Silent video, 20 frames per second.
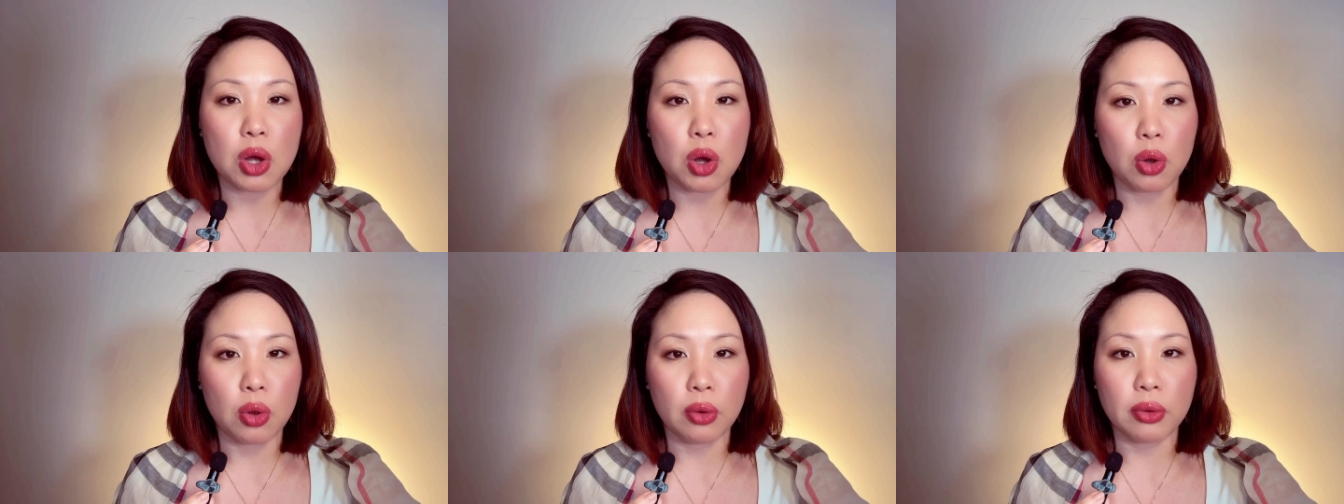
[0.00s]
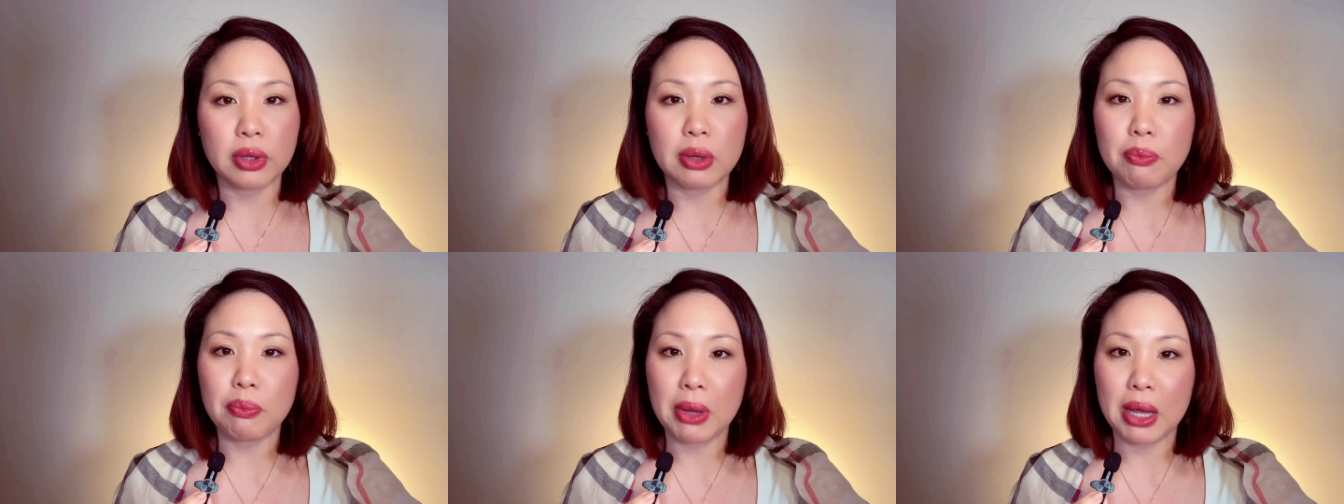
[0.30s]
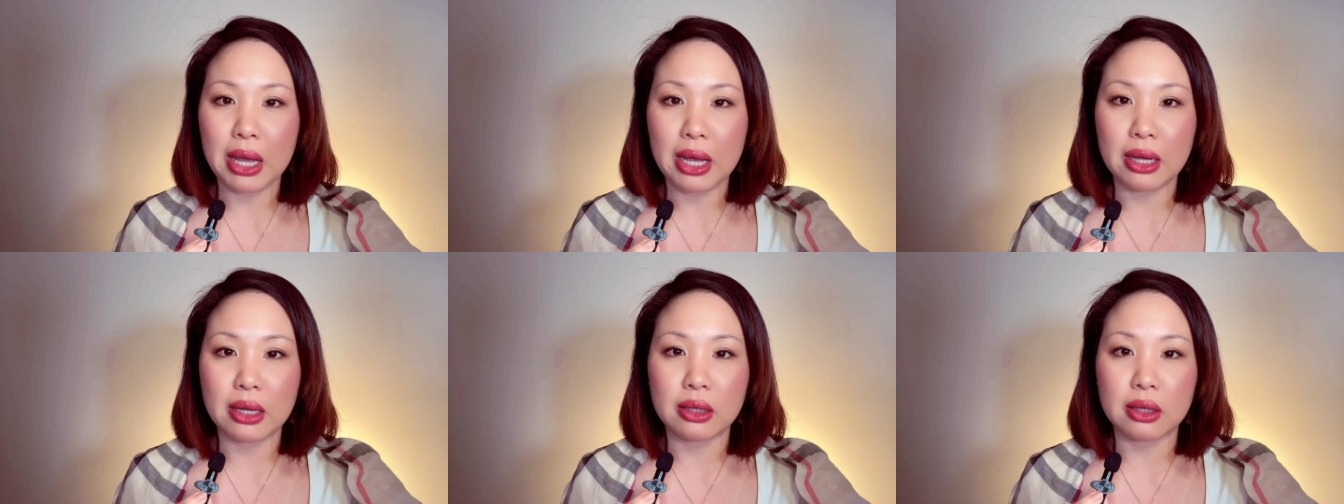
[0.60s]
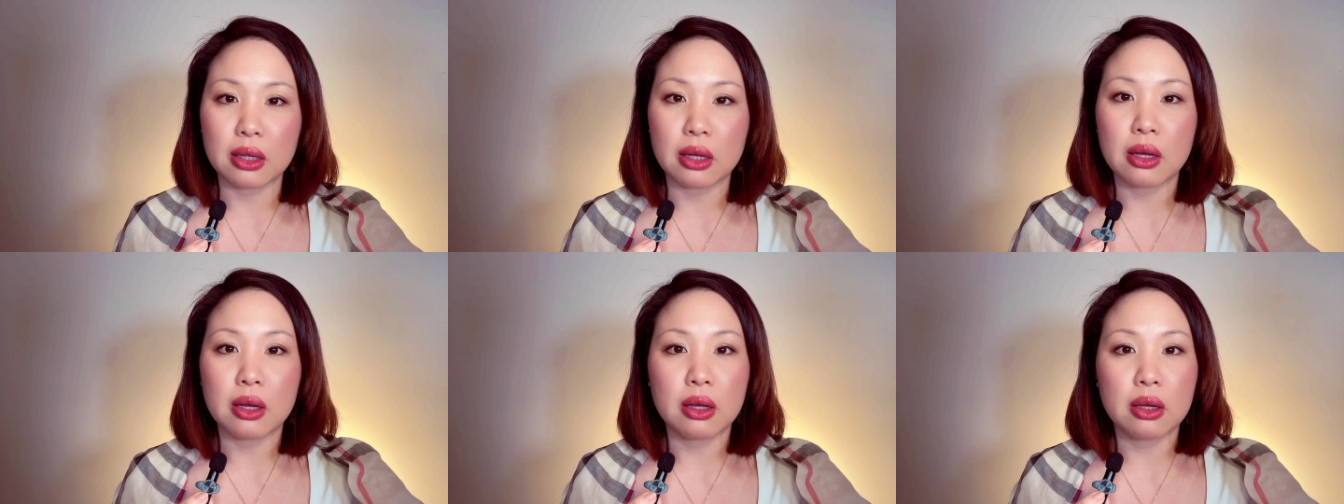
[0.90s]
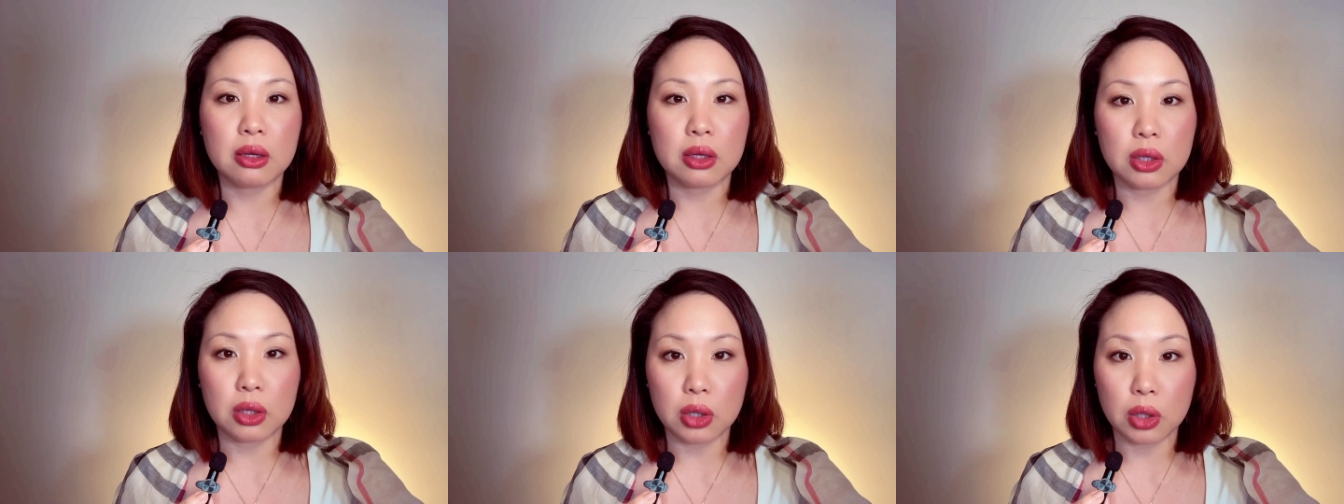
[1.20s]
all the pain?
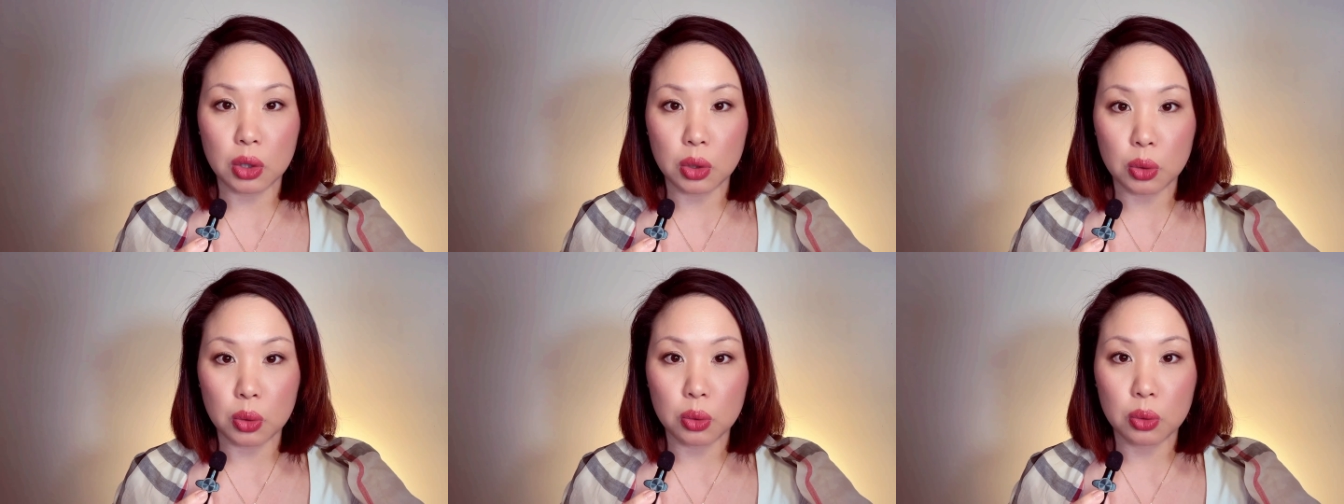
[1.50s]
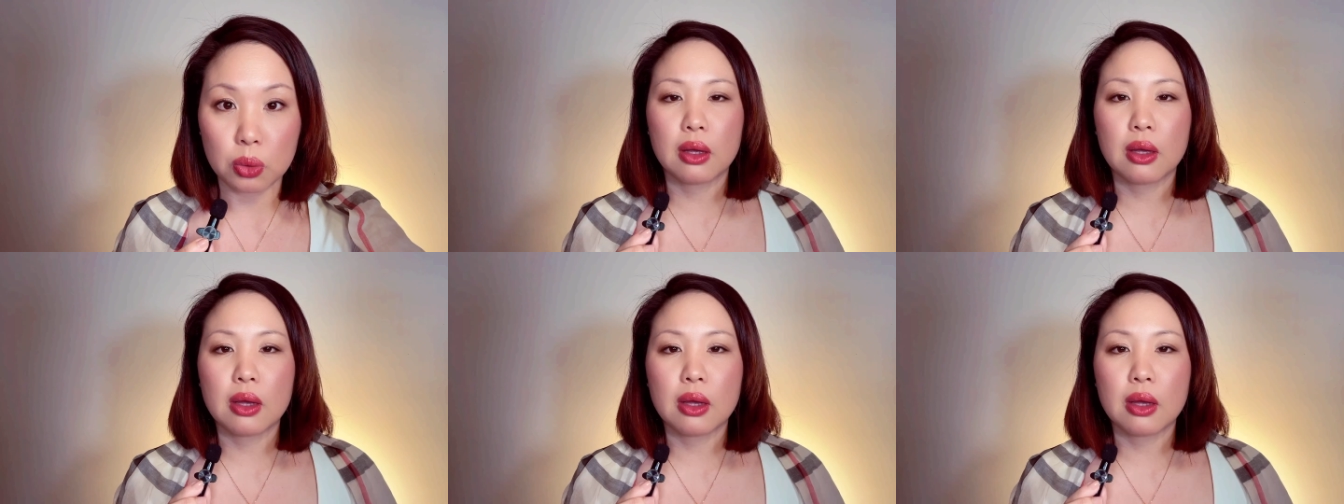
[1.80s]
You.